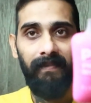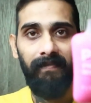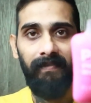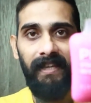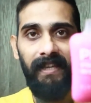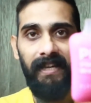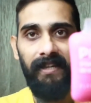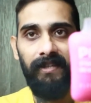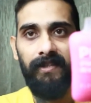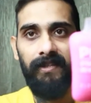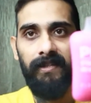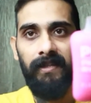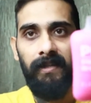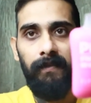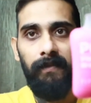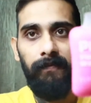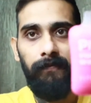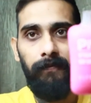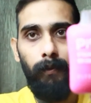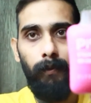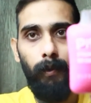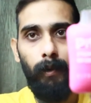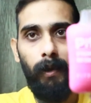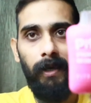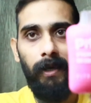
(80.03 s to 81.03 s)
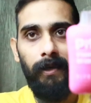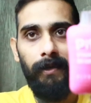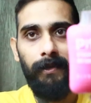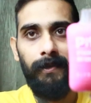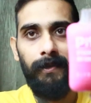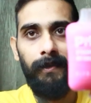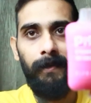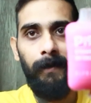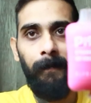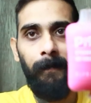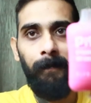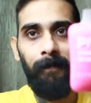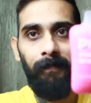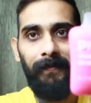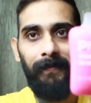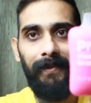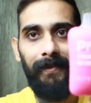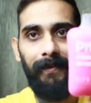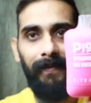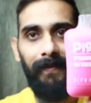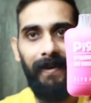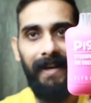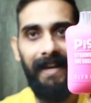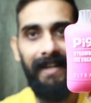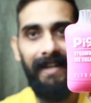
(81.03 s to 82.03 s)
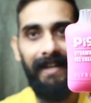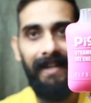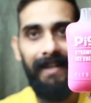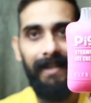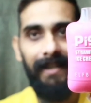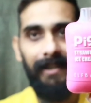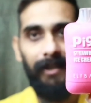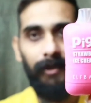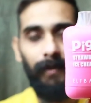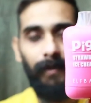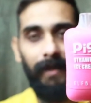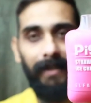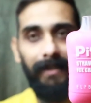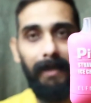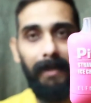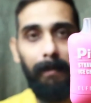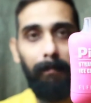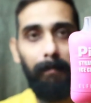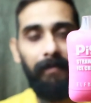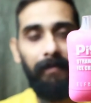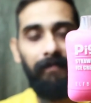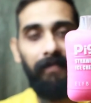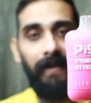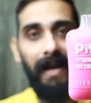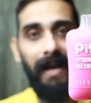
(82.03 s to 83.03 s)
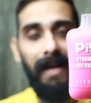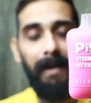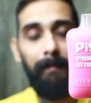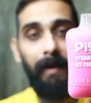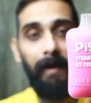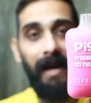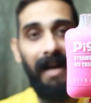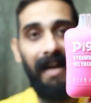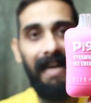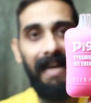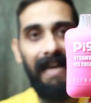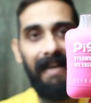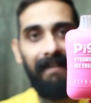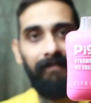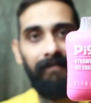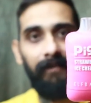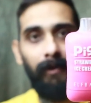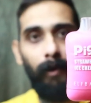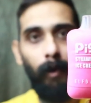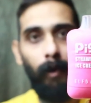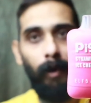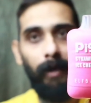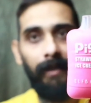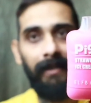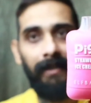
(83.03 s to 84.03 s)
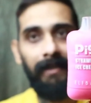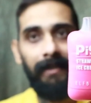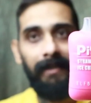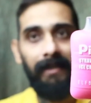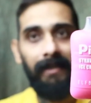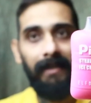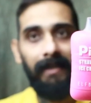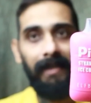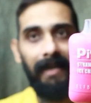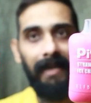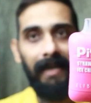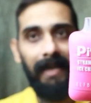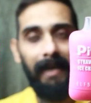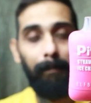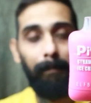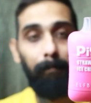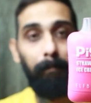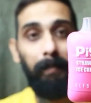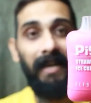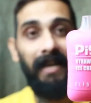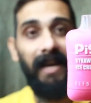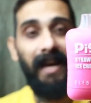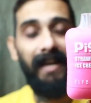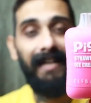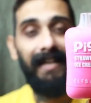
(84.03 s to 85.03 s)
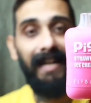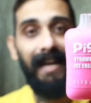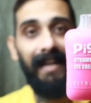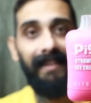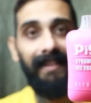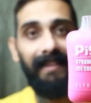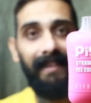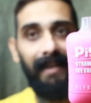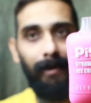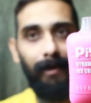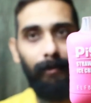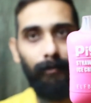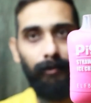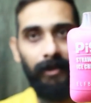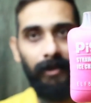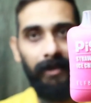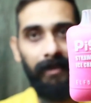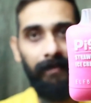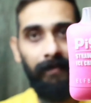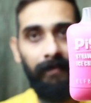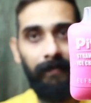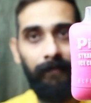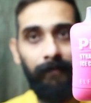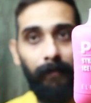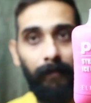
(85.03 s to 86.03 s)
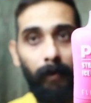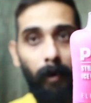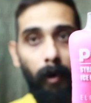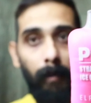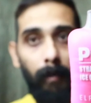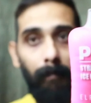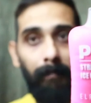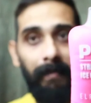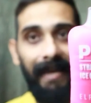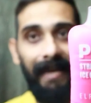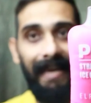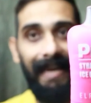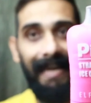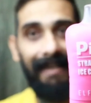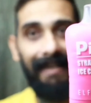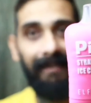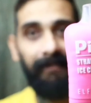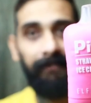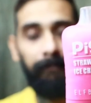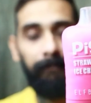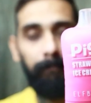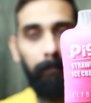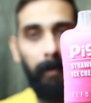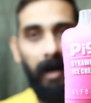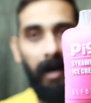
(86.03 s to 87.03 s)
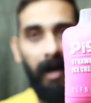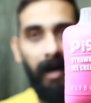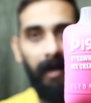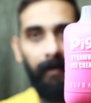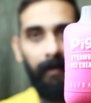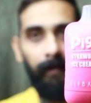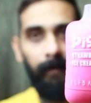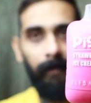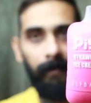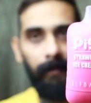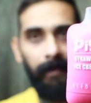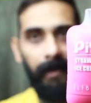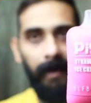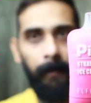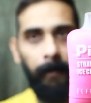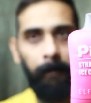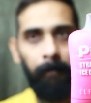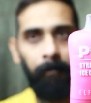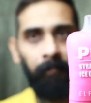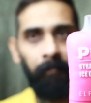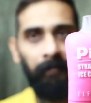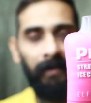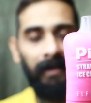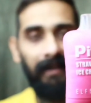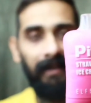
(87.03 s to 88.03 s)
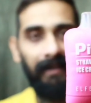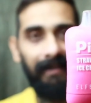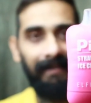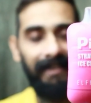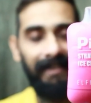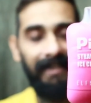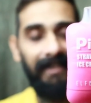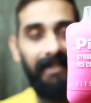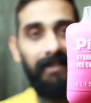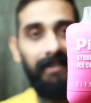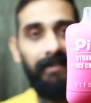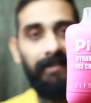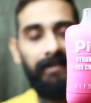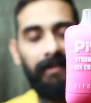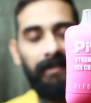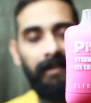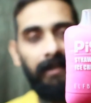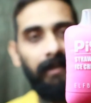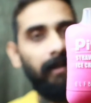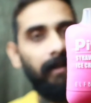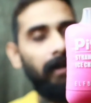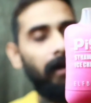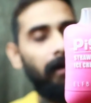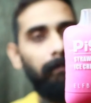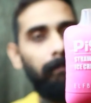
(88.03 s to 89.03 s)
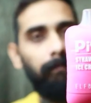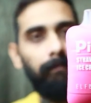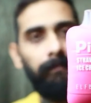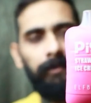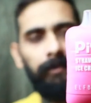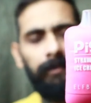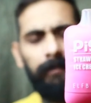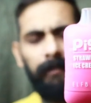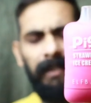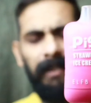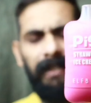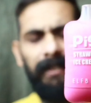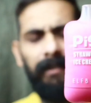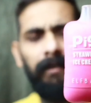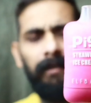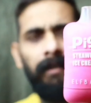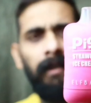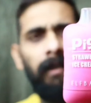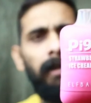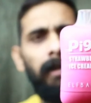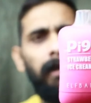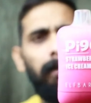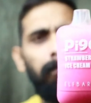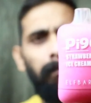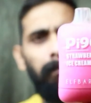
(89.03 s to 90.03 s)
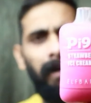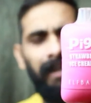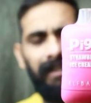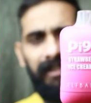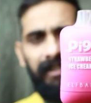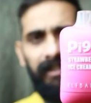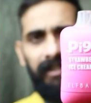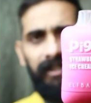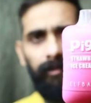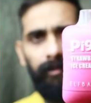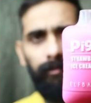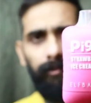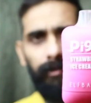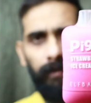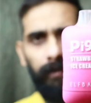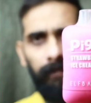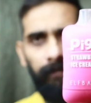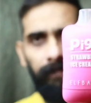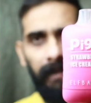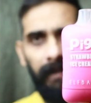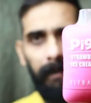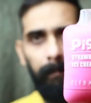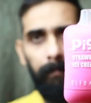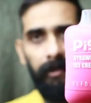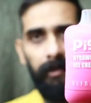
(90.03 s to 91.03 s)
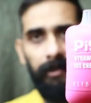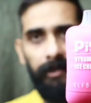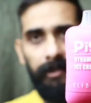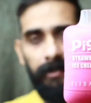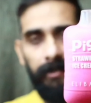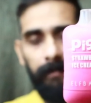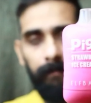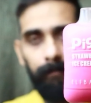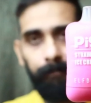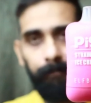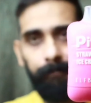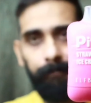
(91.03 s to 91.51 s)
this Focus. All right, so at number five I have got PI 9000 from Elf Bar. Okay, these comes in multitudes of flavors.